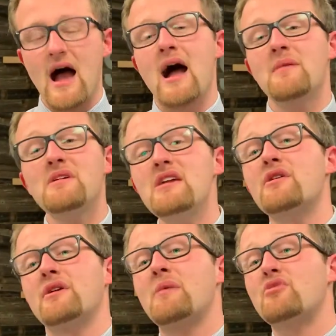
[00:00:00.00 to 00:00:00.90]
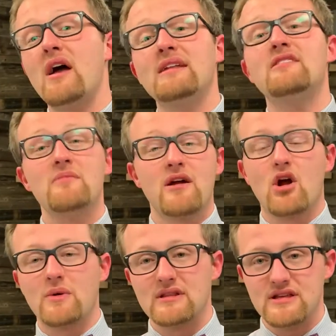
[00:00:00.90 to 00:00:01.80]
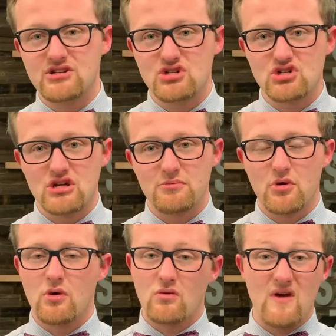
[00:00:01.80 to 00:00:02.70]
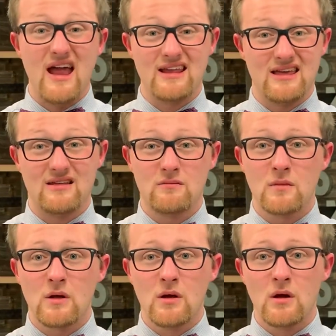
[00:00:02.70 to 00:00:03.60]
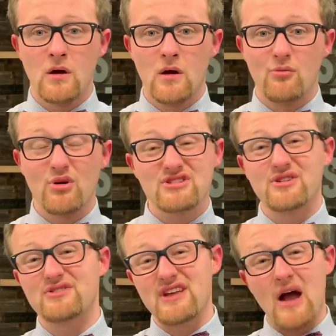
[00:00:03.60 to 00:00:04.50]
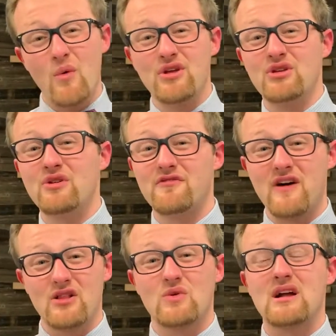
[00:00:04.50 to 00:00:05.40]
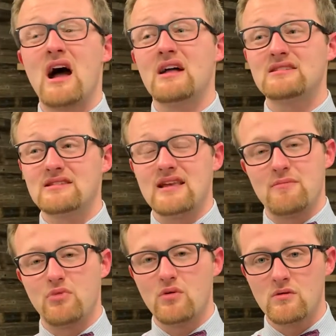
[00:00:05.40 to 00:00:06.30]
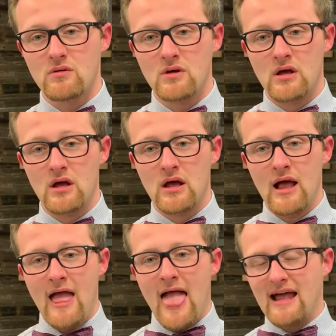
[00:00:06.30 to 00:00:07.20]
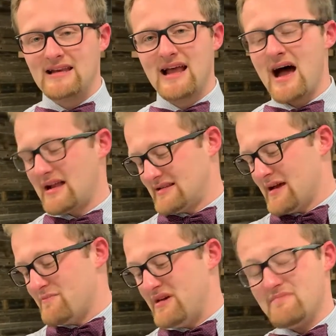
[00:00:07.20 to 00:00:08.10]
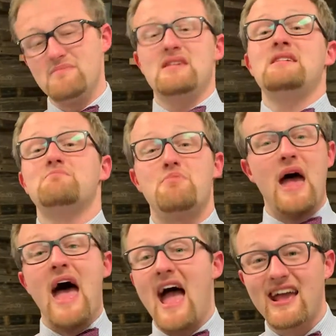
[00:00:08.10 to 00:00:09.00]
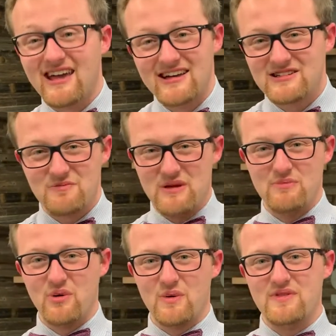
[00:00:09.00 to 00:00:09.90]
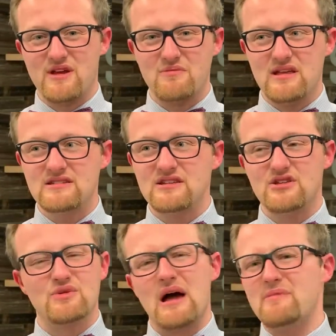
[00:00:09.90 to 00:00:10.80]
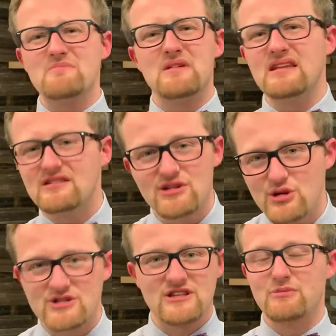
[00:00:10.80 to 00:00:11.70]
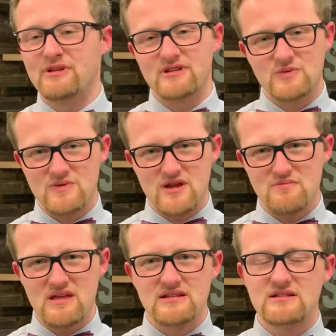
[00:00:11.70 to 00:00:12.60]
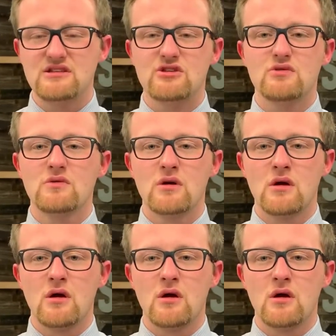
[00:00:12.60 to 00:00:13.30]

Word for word: I'm here and I'm ready to make our relationship right again. Boys and girls, I want you to follow God's example and not be mean back to people when they're mean to you, not be mean to your siblings when they're mean to you,